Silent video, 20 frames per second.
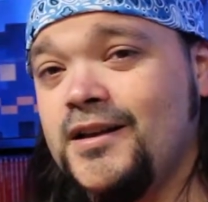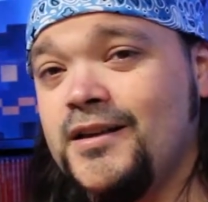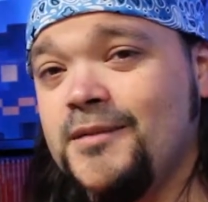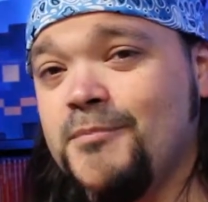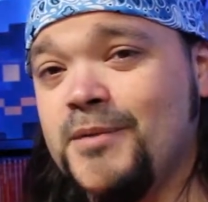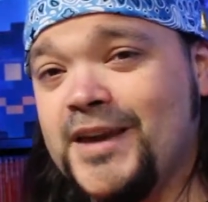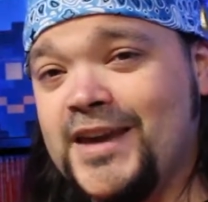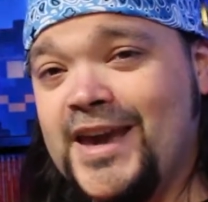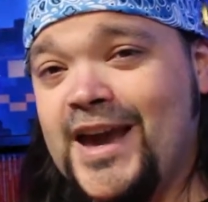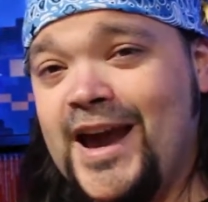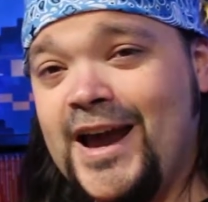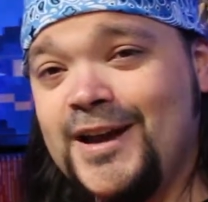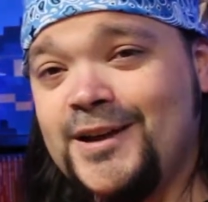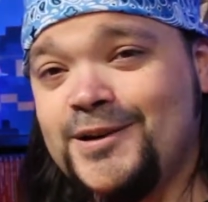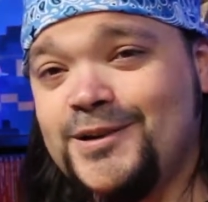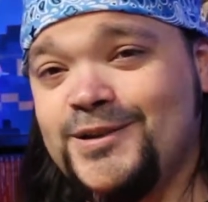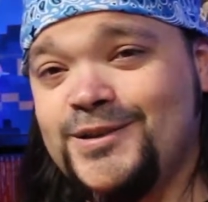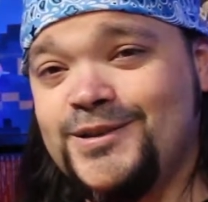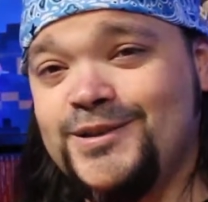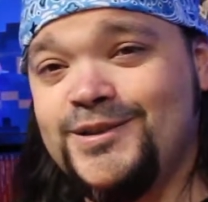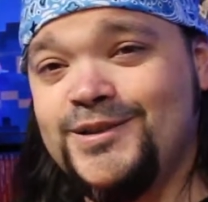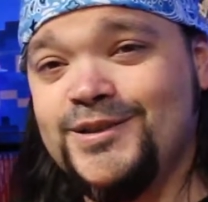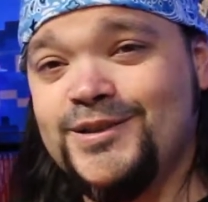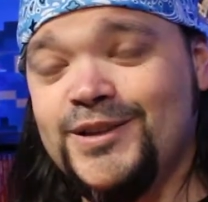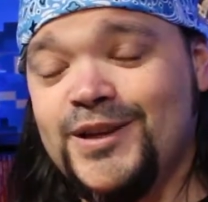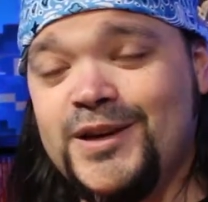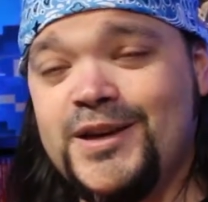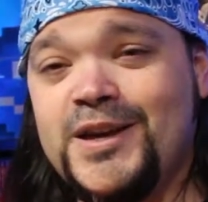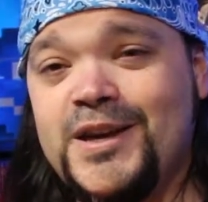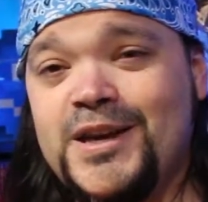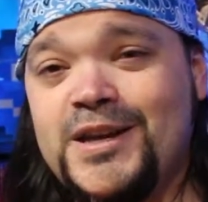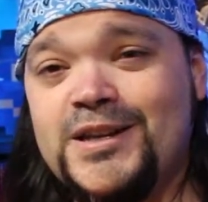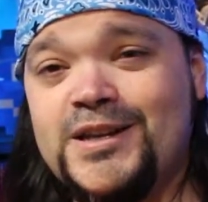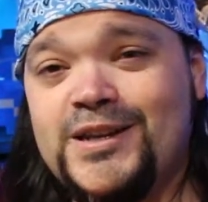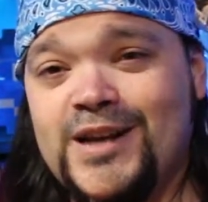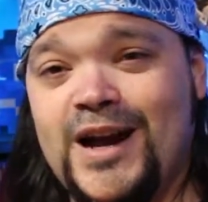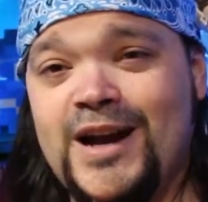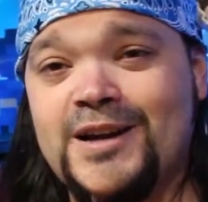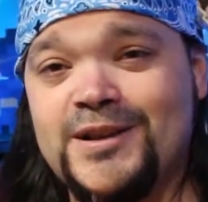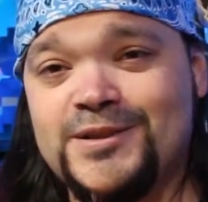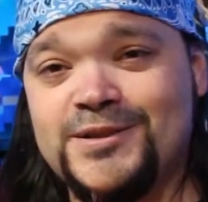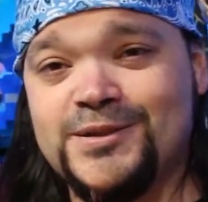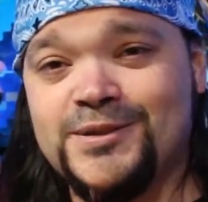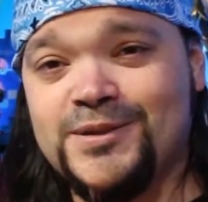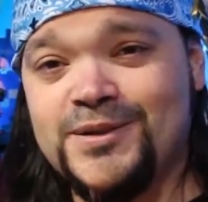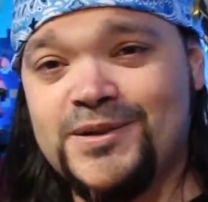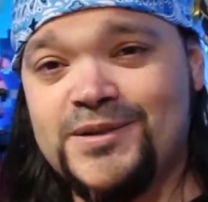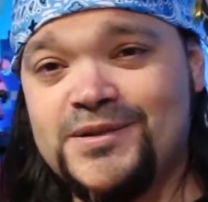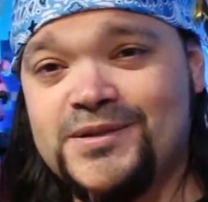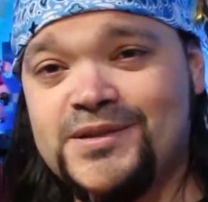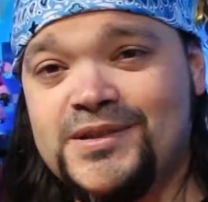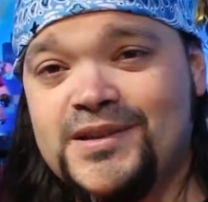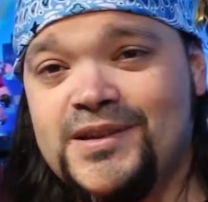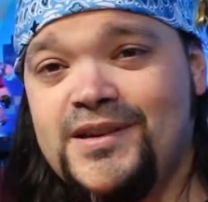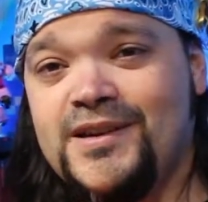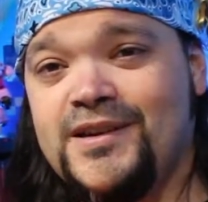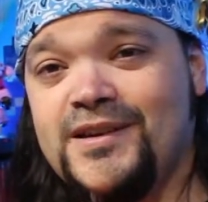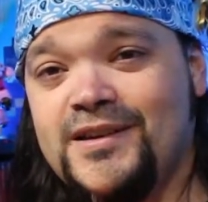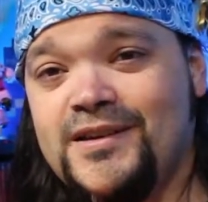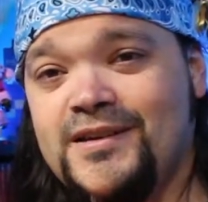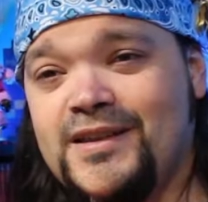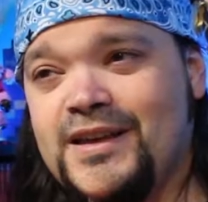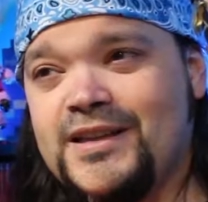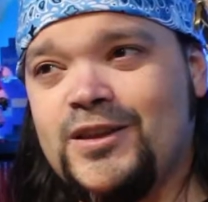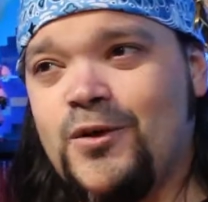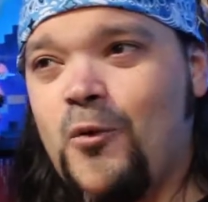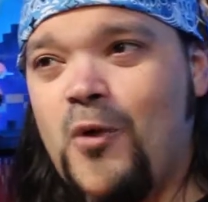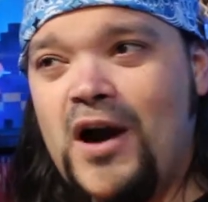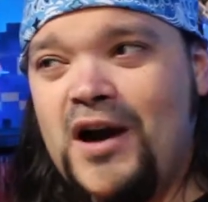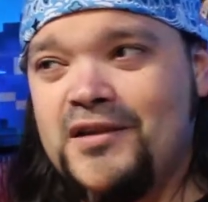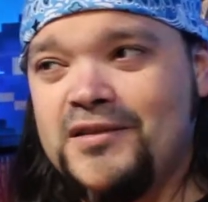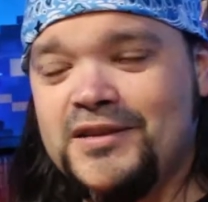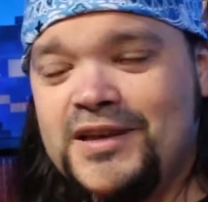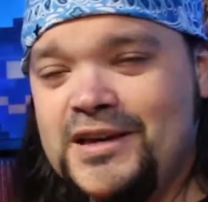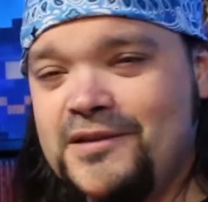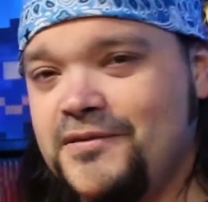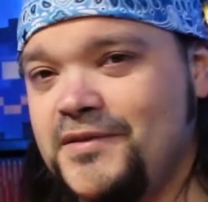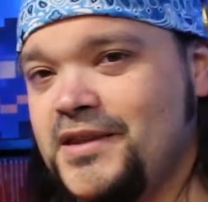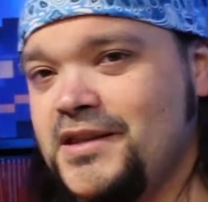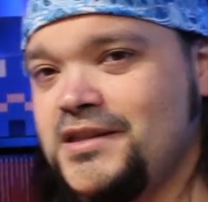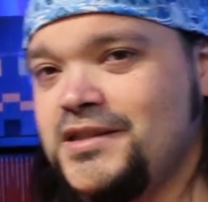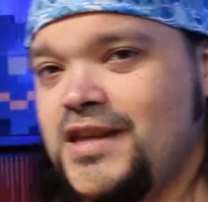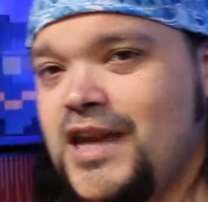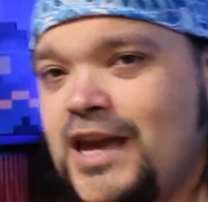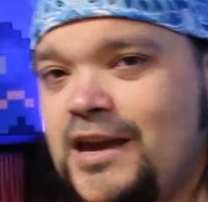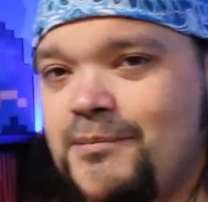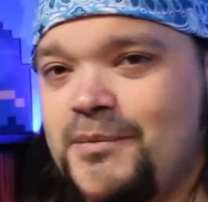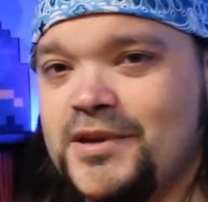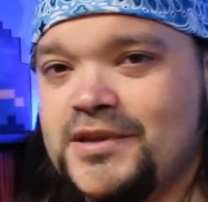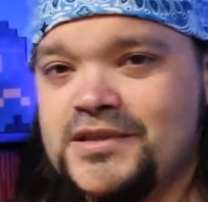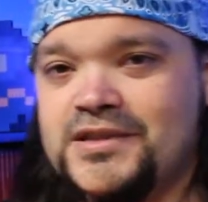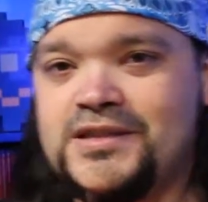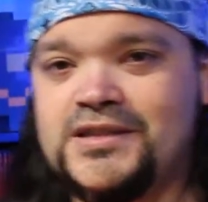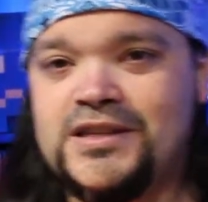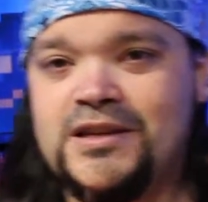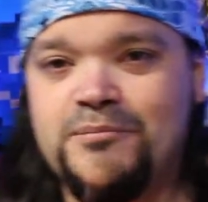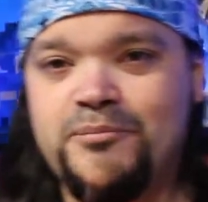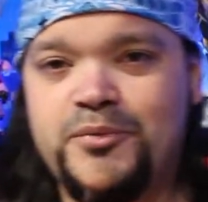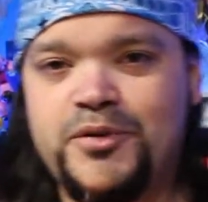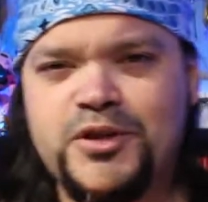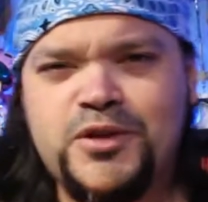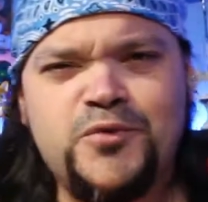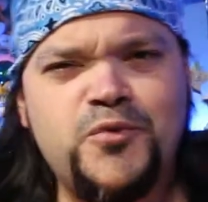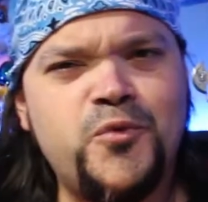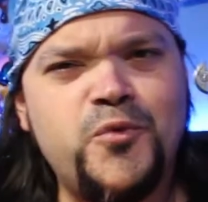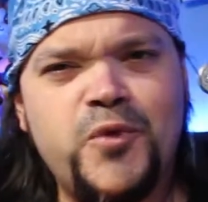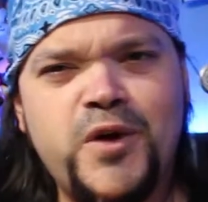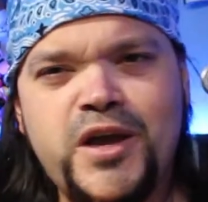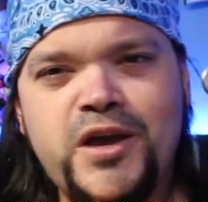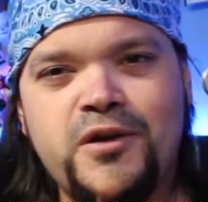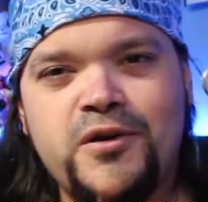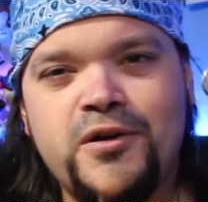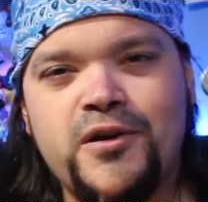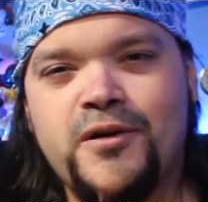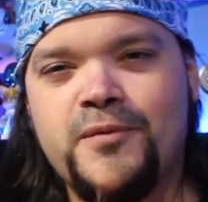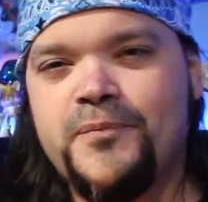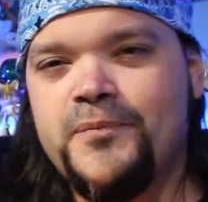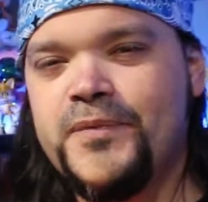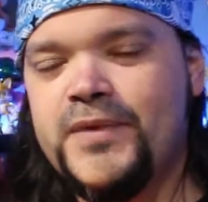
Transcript: mechanical looking dinosaurs. Like, the wildlife in this game is simply weird.